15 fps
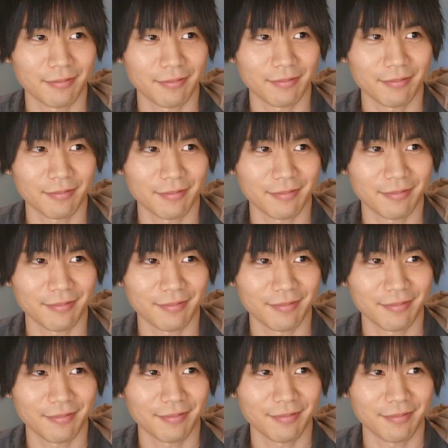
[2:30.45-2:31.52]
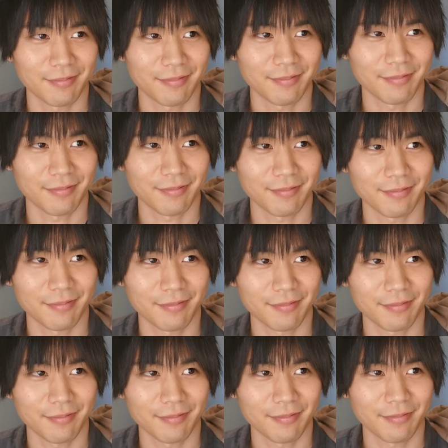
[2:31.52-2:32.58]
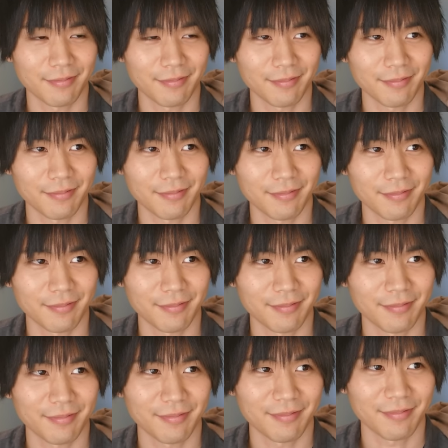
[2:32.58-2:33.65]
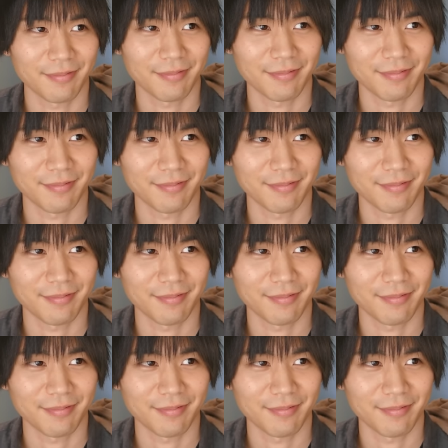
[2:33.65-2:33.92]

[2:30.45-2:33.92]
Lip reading: (silent)